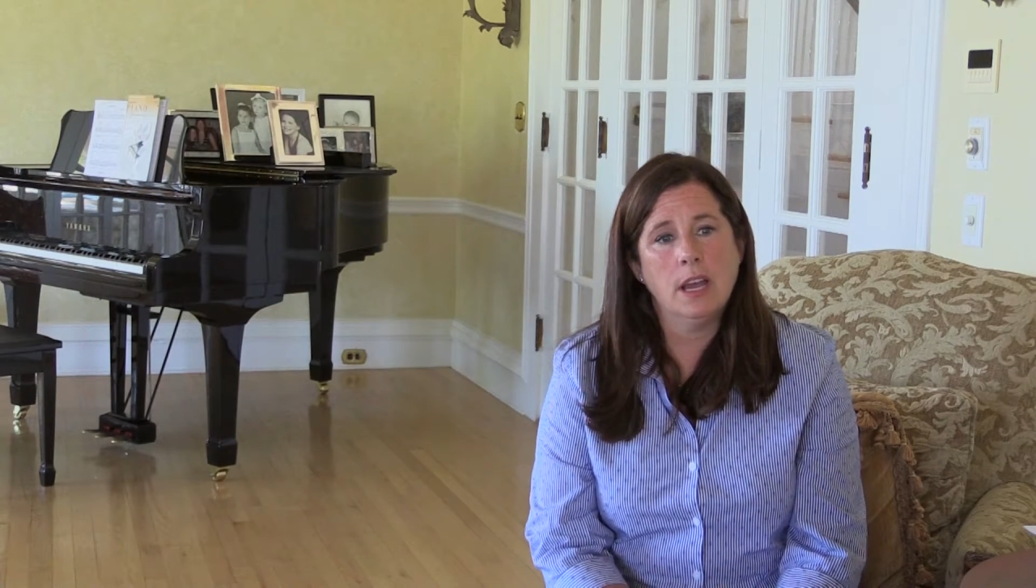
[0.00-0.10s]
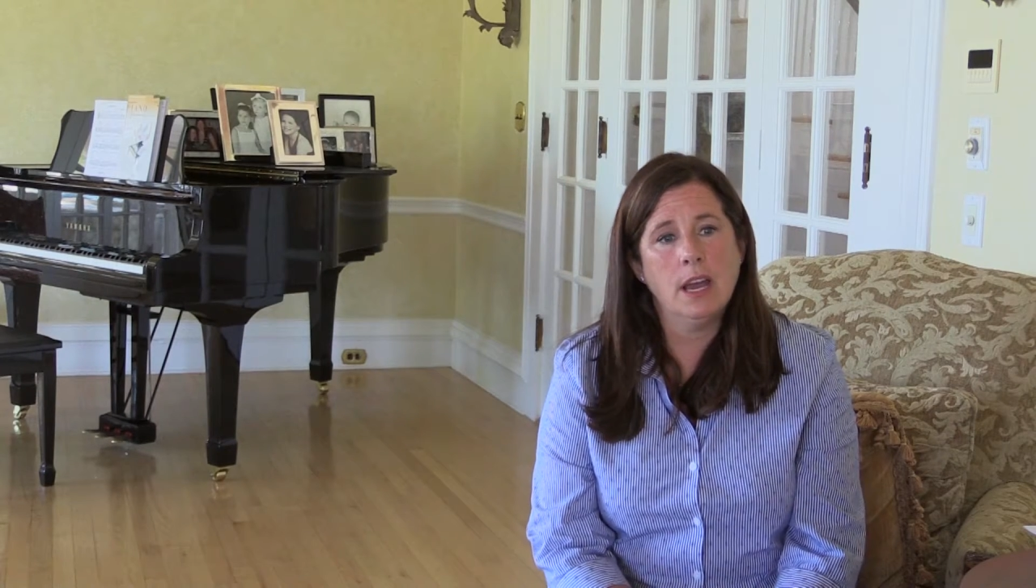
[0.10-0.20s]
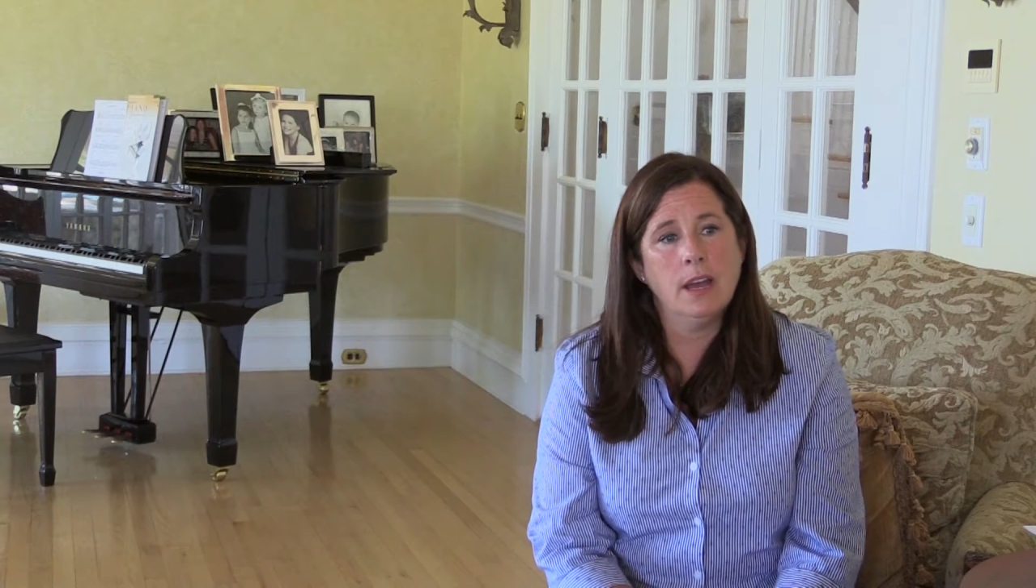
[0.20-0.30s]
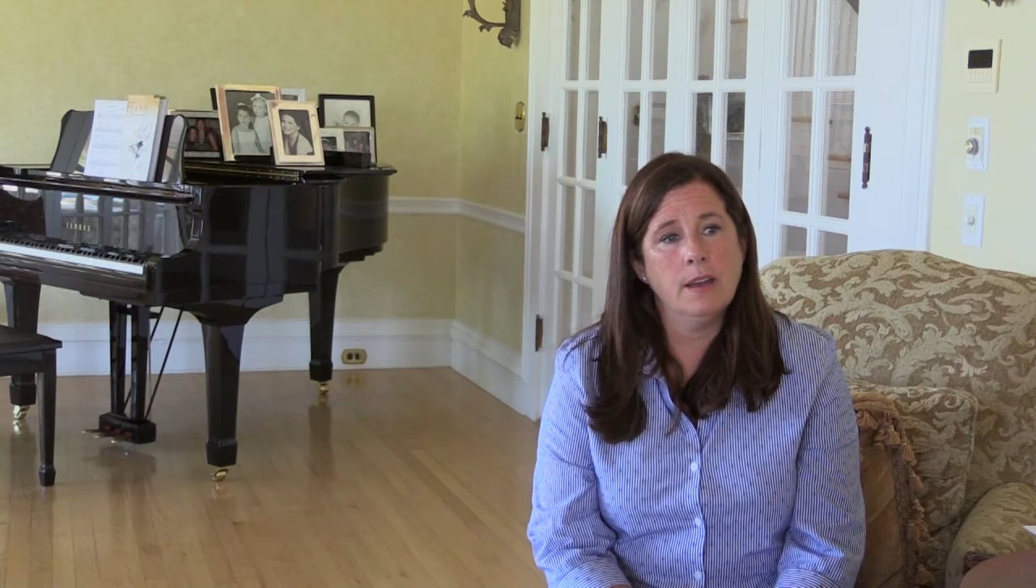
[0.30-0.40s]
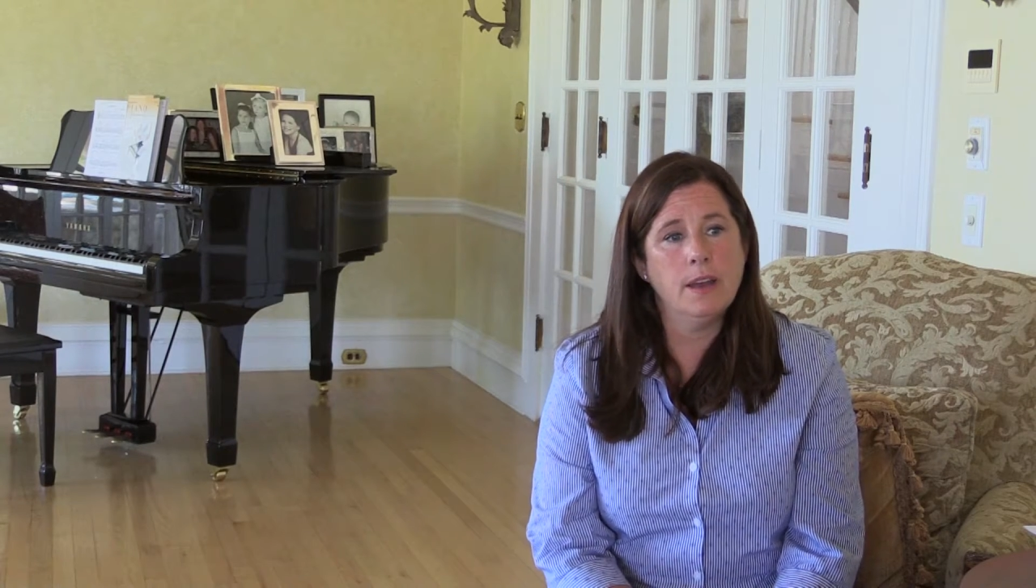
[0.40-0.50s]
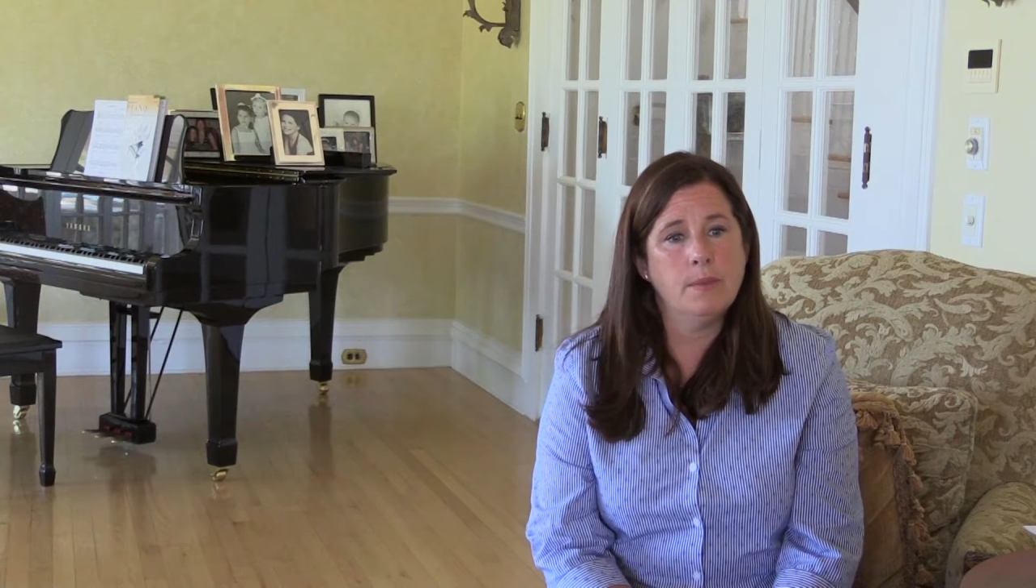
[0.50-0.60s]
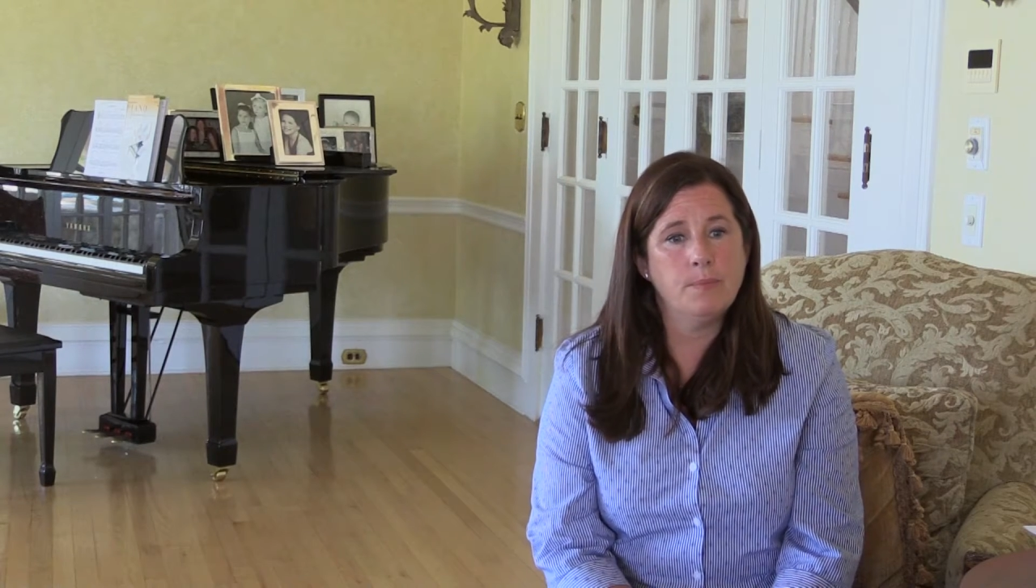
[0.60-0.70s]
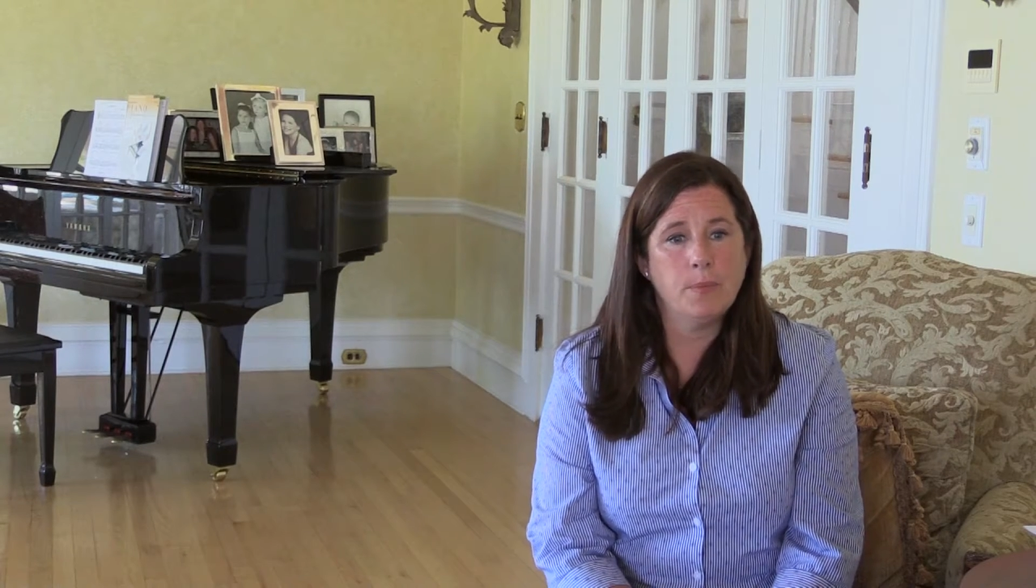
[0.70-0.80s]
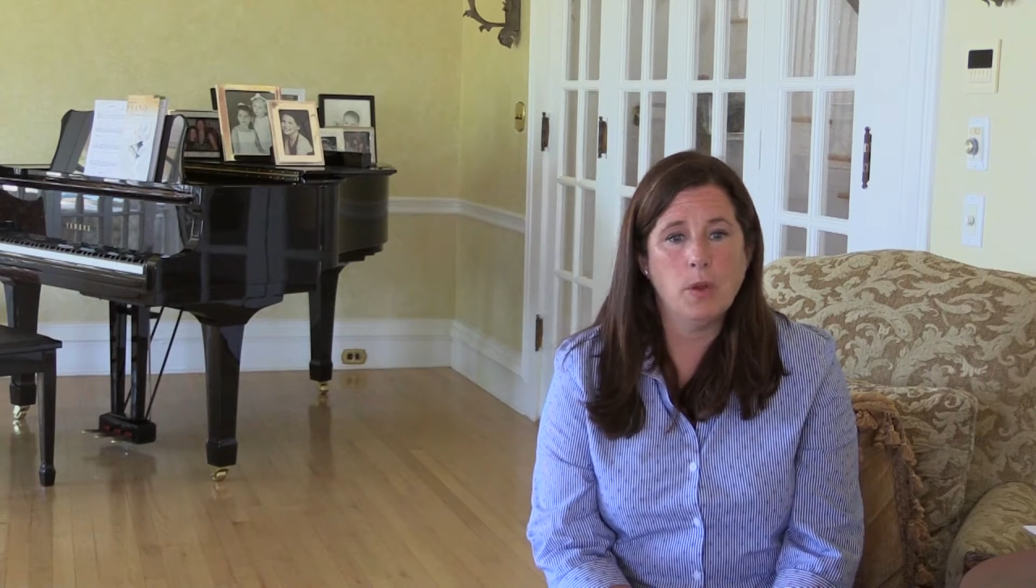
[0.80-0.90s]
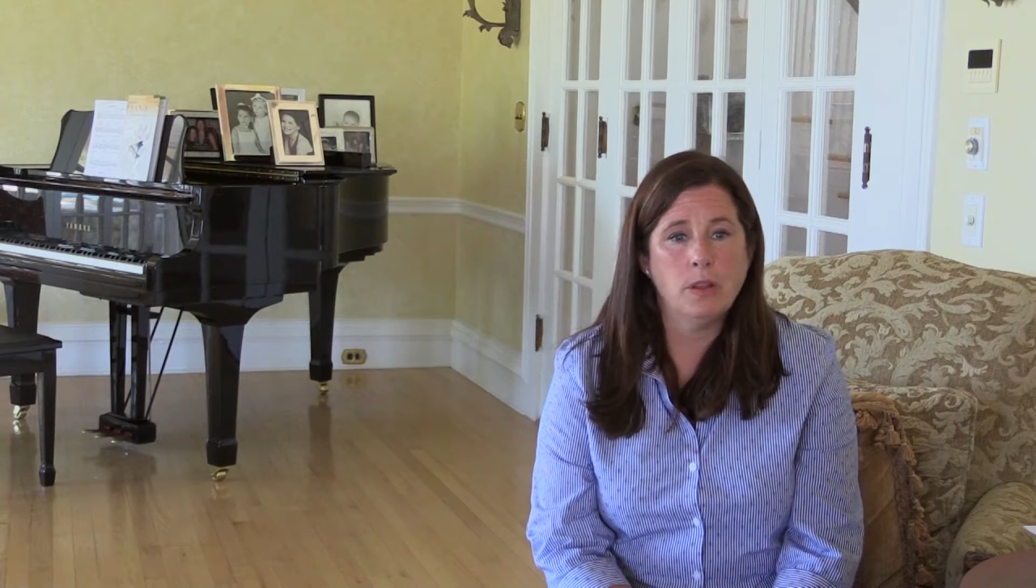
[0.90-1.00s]

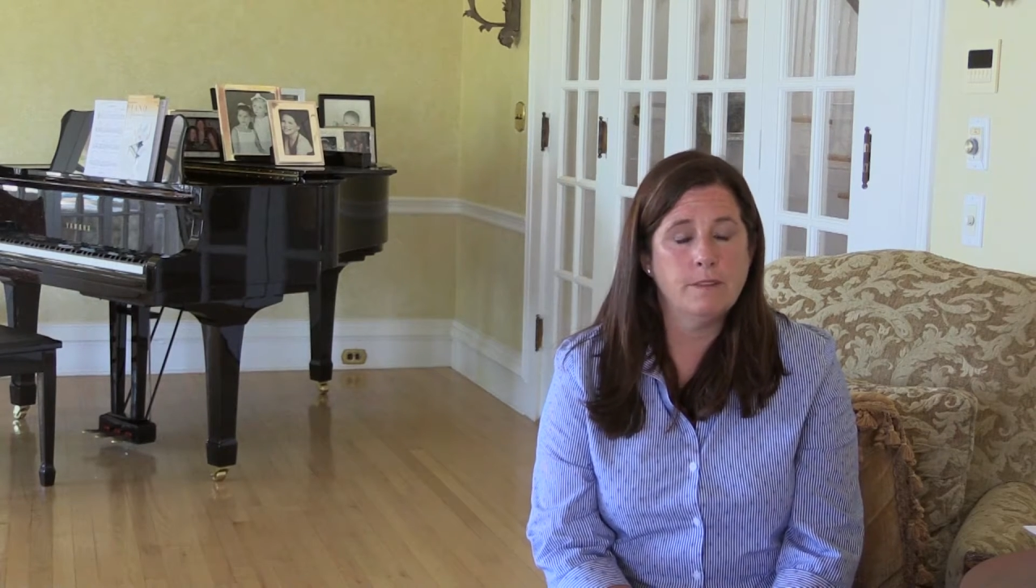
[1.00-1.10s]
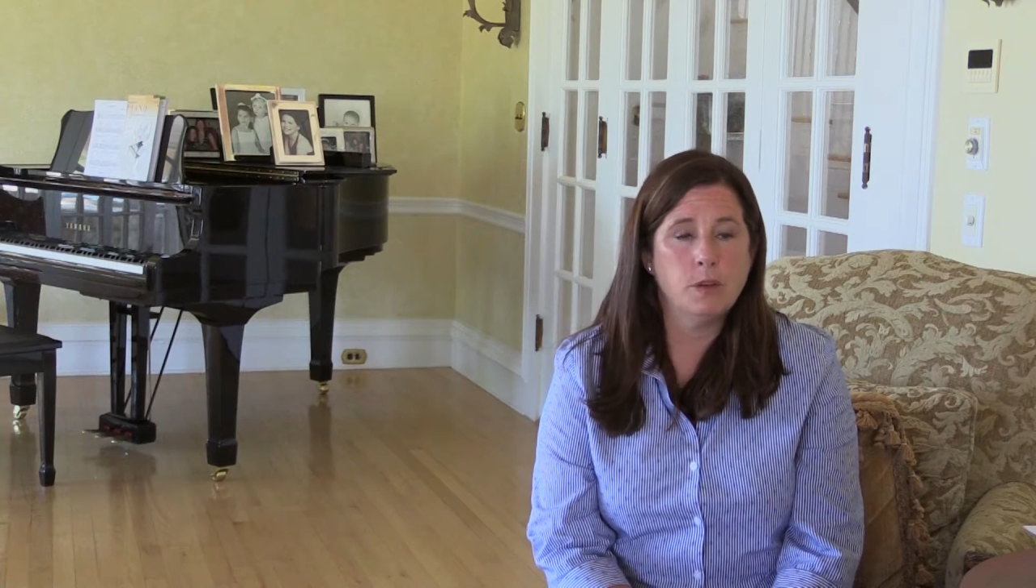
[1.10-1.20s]
all of